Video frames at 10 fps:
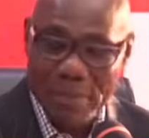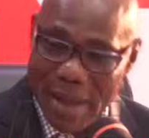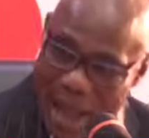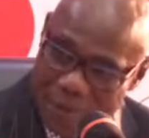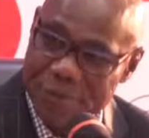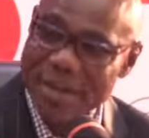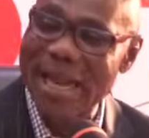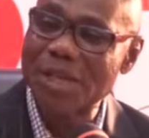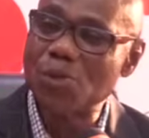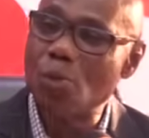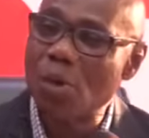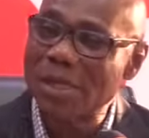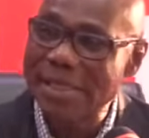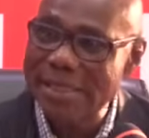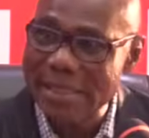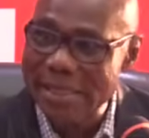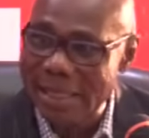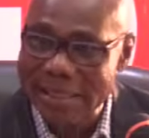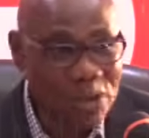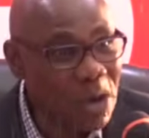having regards to what she
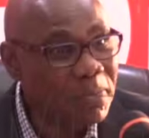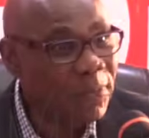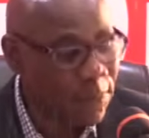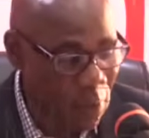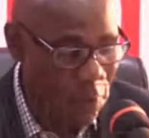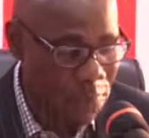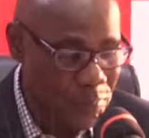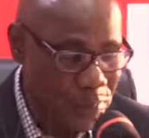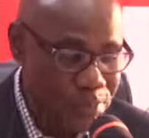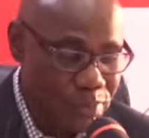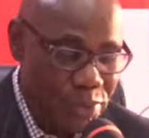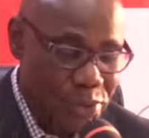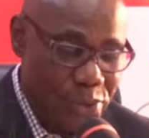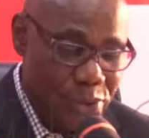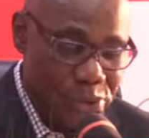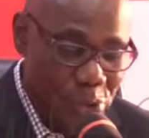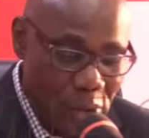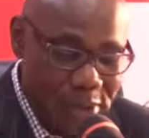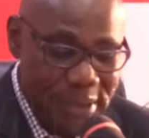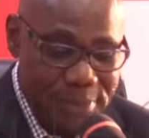has done before. So